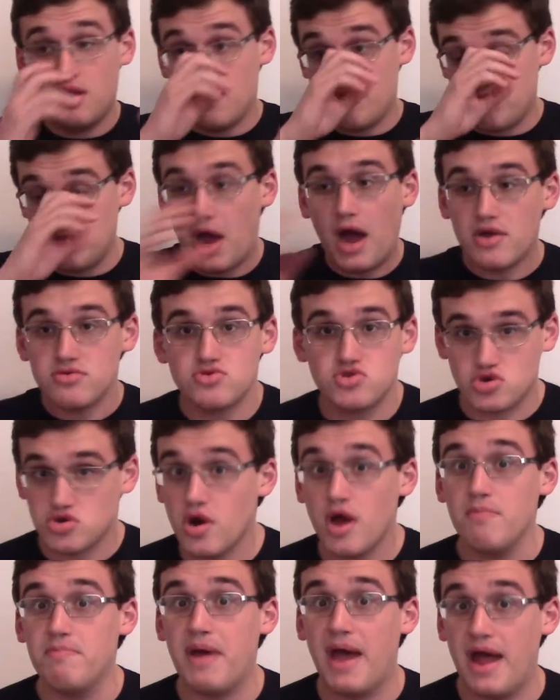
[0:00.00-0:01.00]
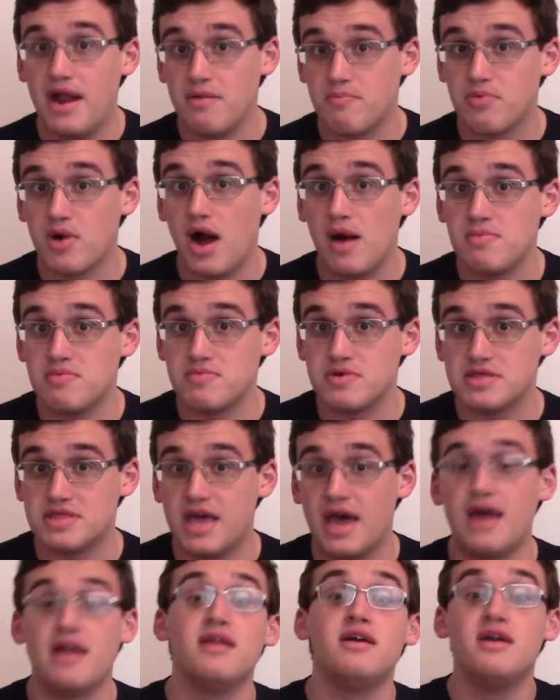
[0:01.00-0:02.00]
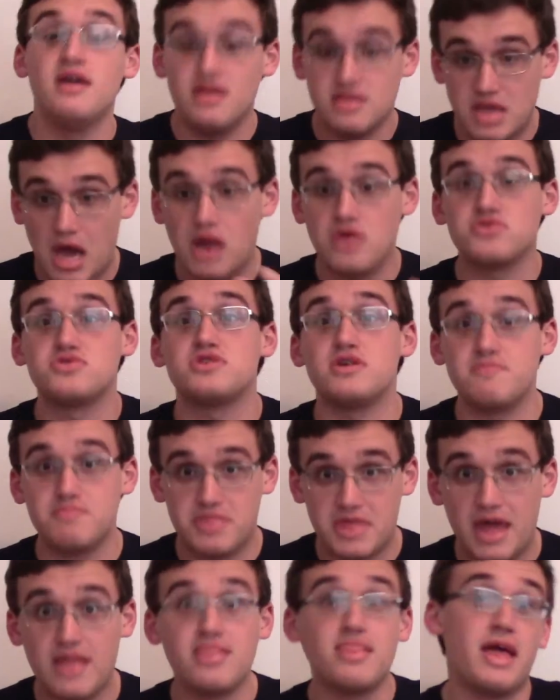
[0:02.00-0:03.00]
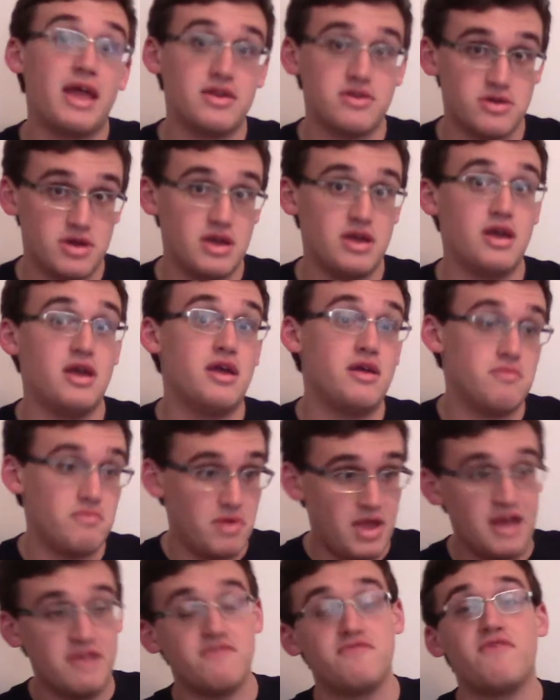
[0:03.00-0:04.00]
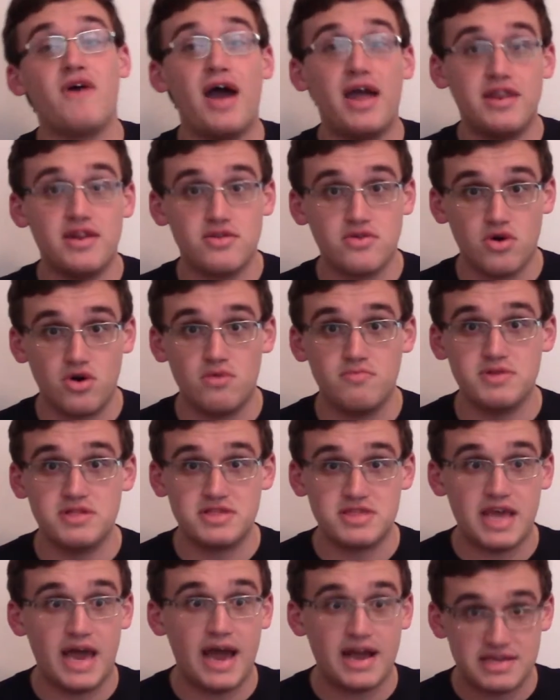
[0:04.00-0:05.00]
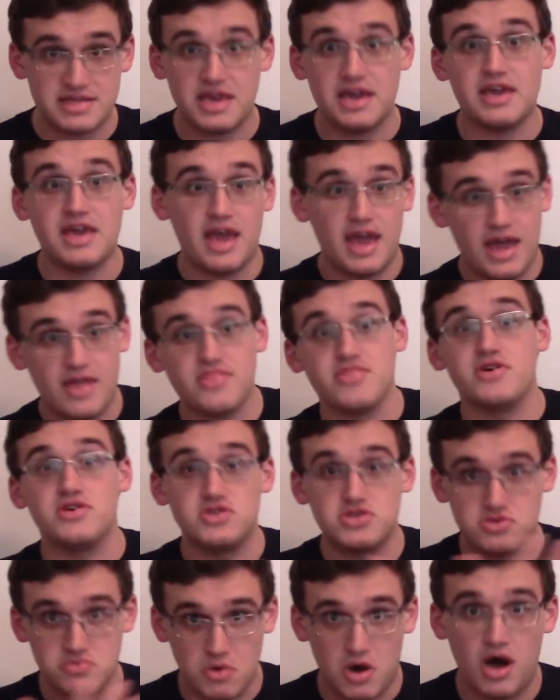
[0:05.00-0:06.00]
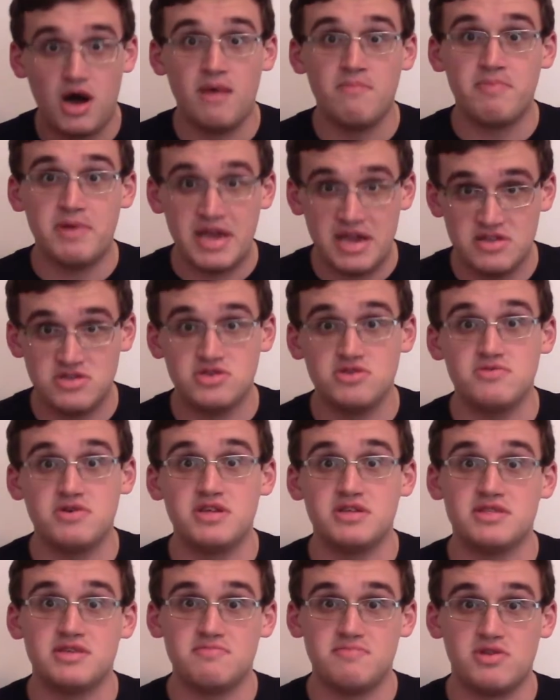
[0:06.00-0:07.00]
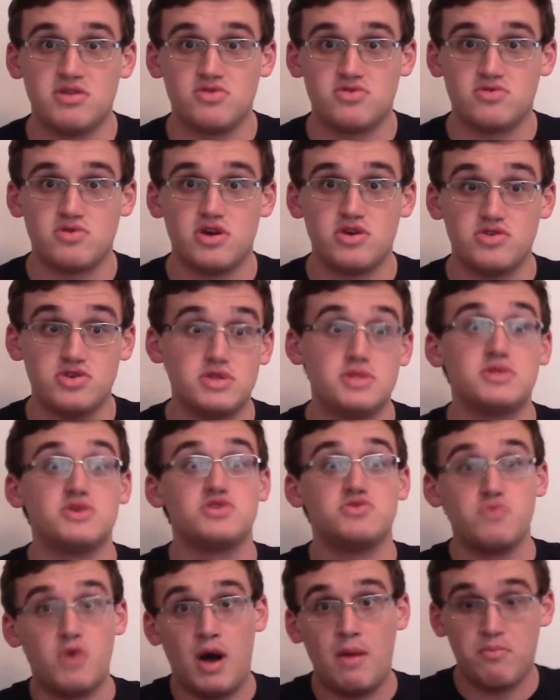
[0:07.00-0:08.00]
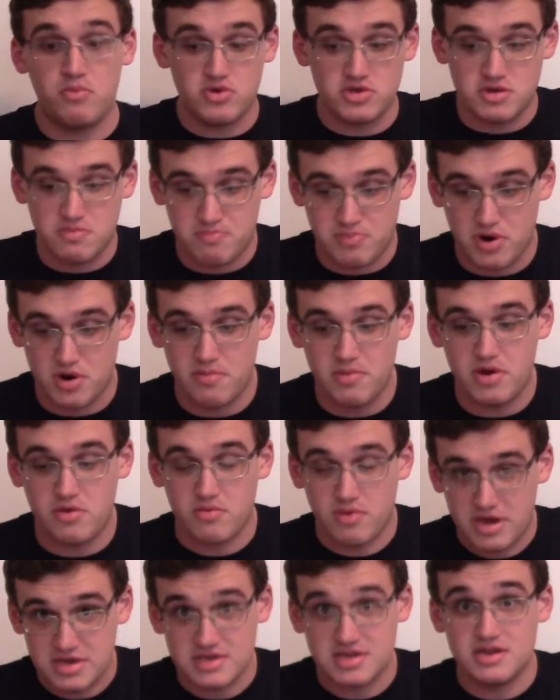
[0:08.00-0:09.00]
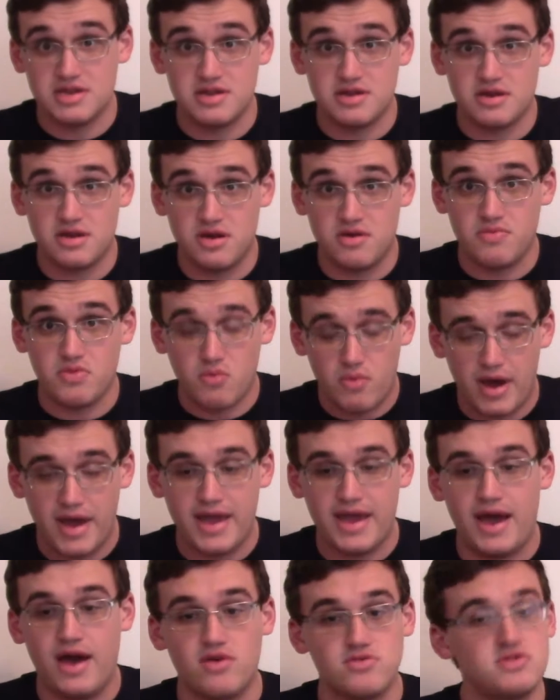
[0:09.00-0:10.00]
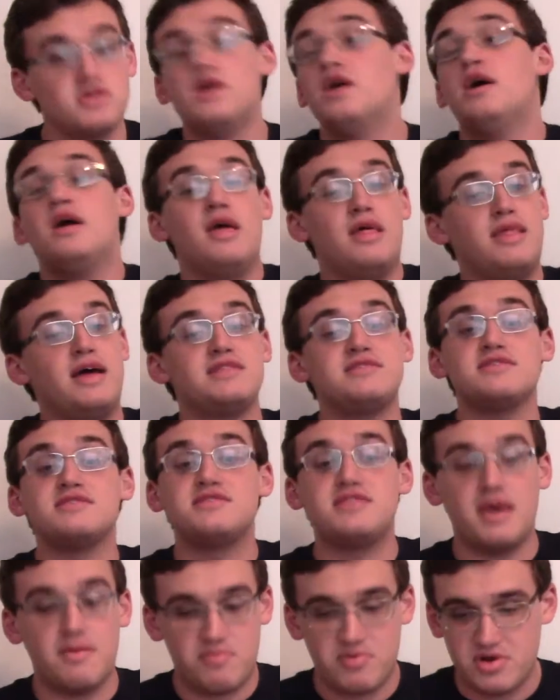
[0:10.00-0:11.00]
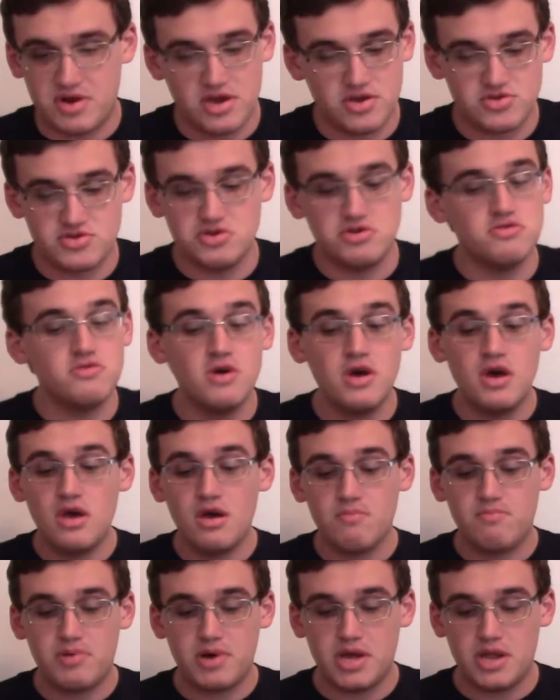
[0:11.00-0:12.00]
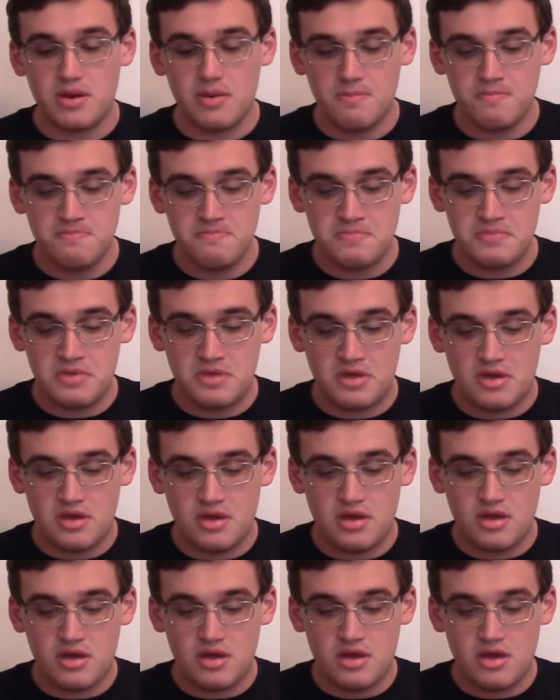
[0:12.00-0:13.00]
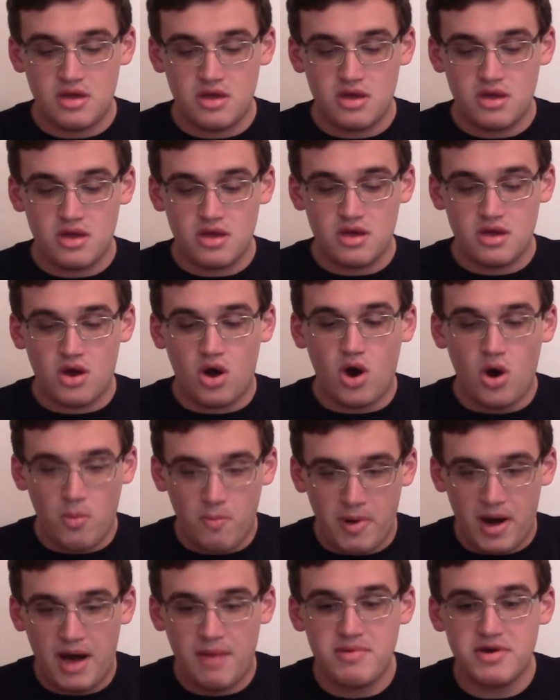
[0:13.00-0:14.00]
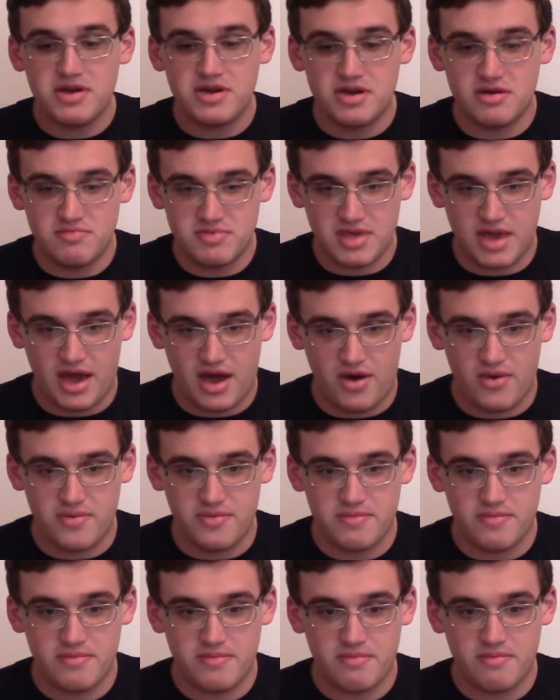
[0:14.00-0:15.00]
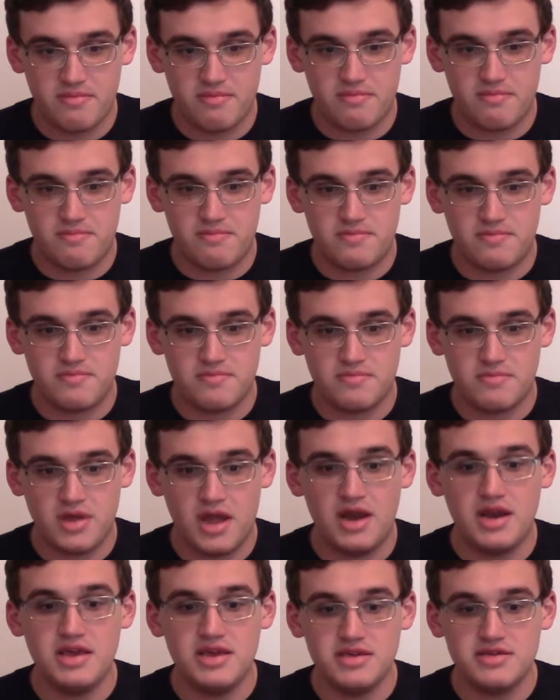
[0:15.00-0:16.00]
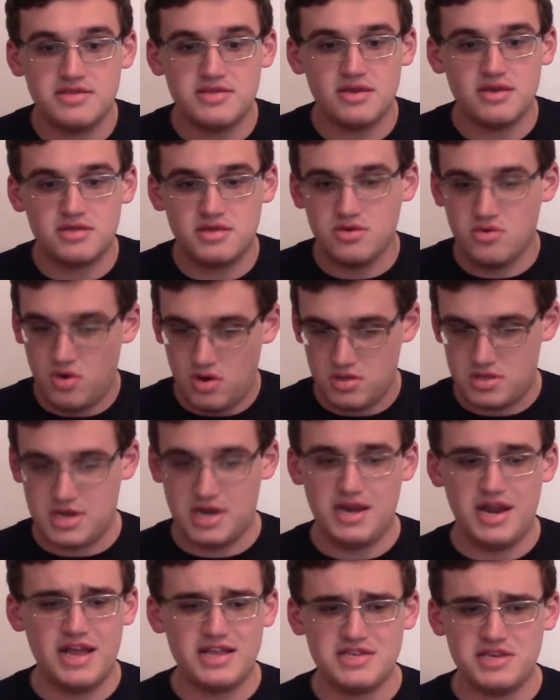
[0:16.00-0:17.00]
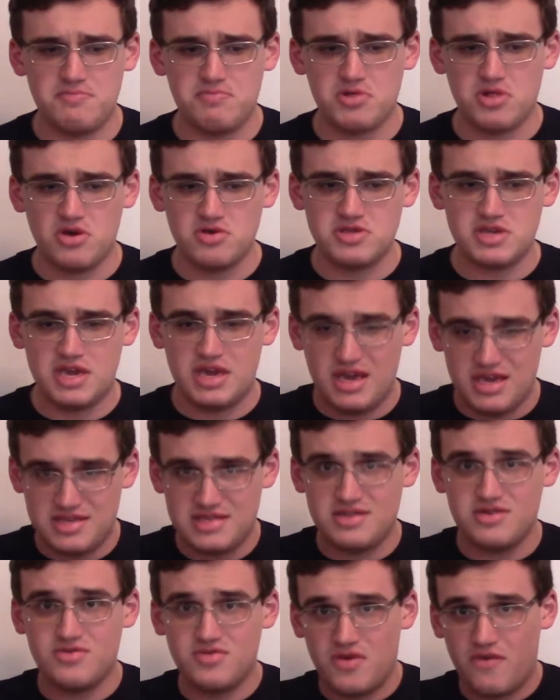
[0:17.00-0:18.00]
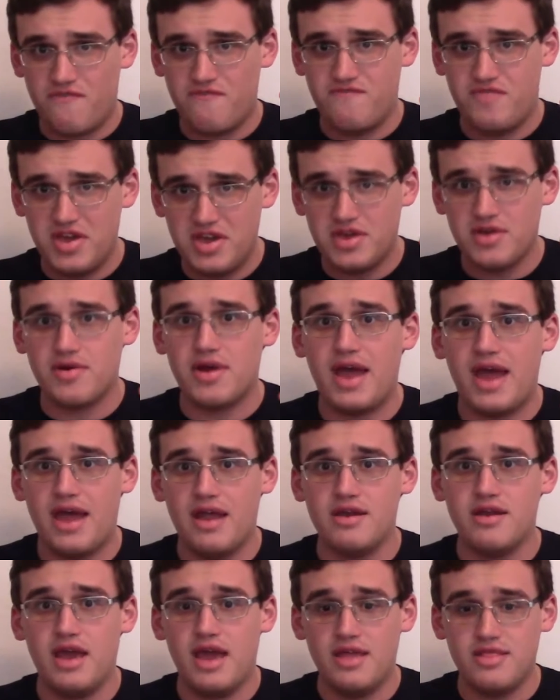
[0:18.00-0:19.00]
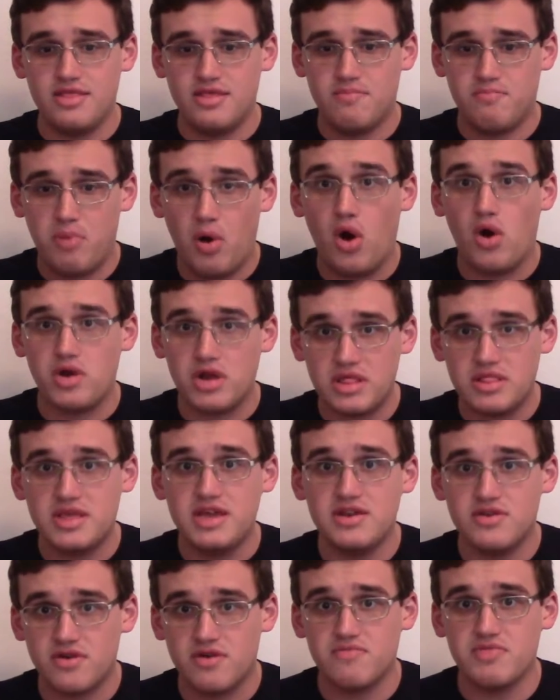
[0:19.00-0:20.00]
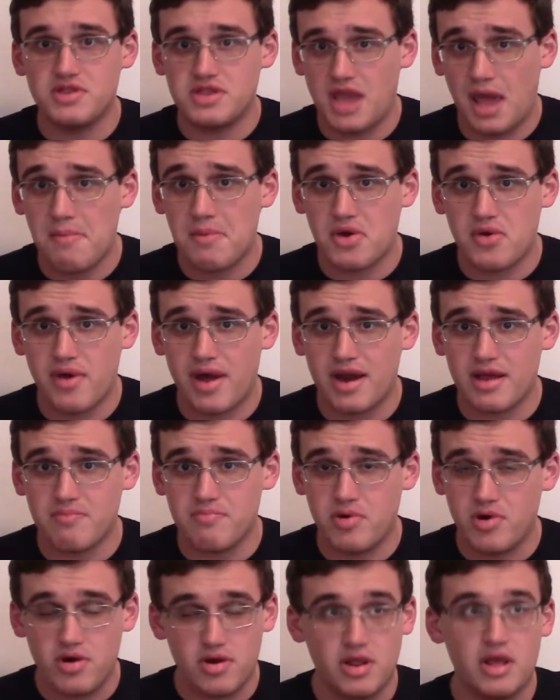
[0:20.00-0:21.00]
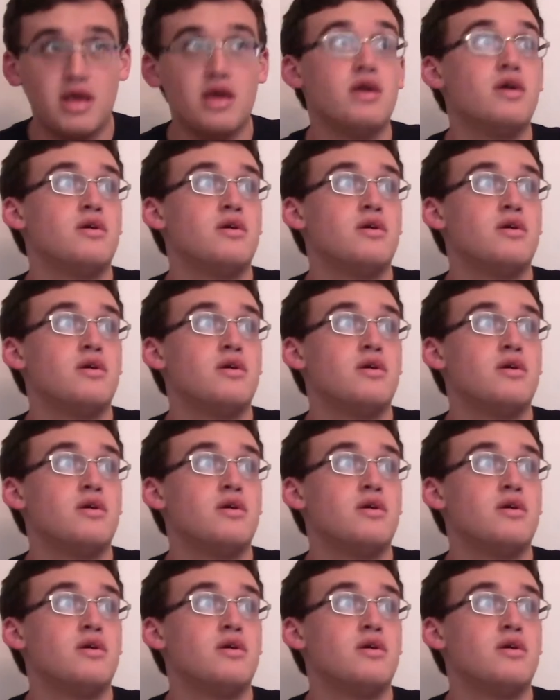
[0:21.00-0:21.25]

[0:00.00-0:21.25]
Donald Trump had a problem with that. Donald Trump then later invited Goldman Sachs, aka the Swamp, into his administration. The Swamp was a permanent resident of the White House. That's a separate issue. But Obama comes out, and he's, to Nancy Pelosi, he's still the figurehead and the party leader of the Democratic Party.